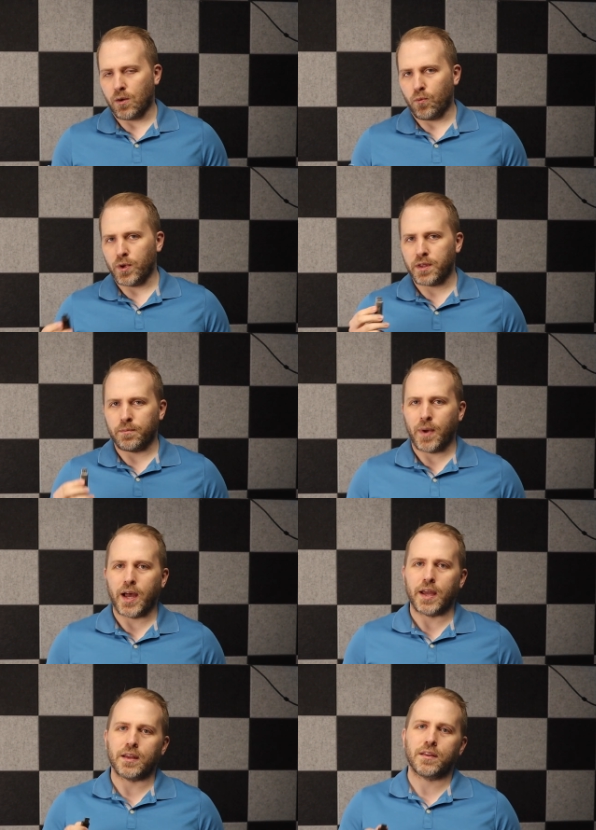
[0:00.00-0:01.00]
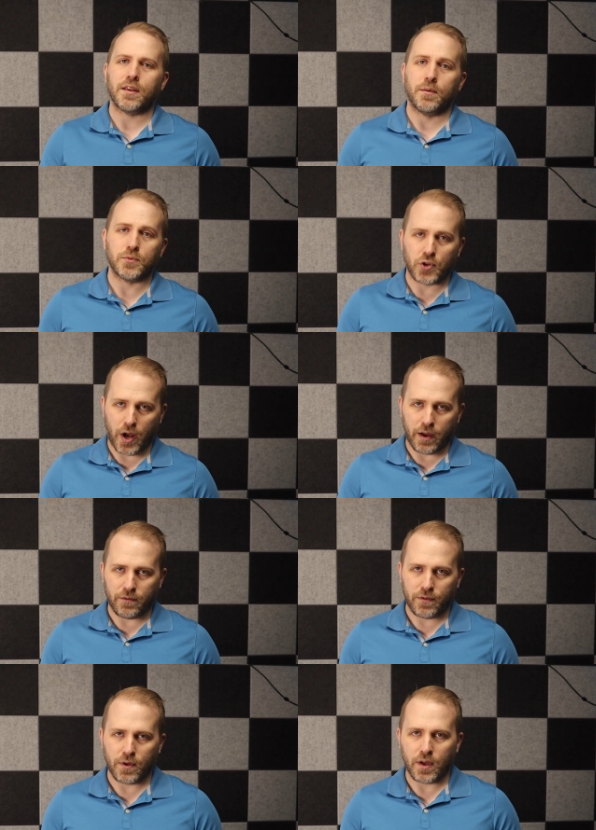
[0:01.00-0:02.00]
with my thumb
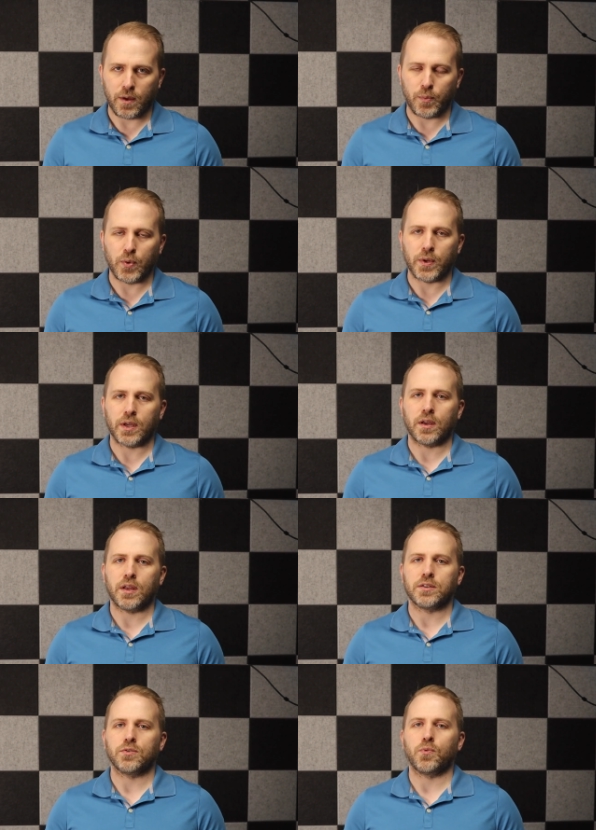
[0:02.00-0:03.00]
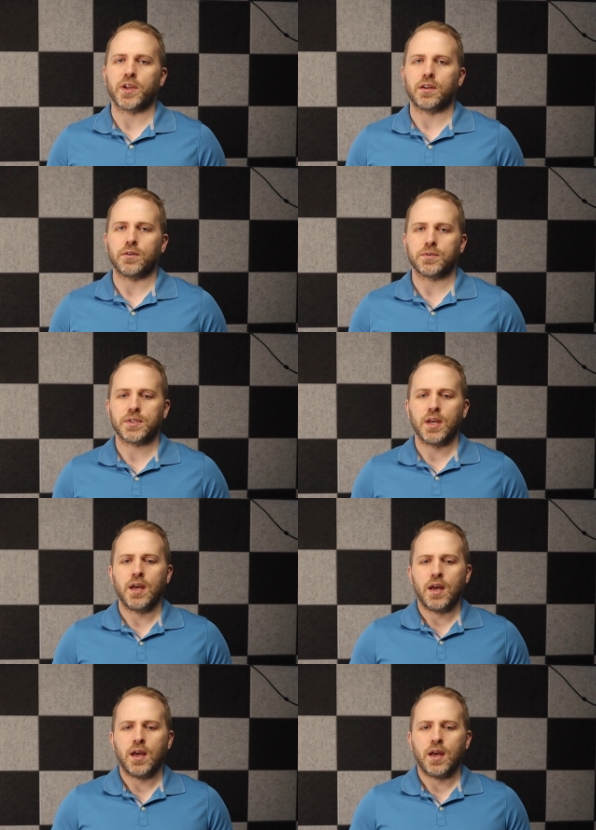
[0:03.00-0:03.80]
drive booting into Windows.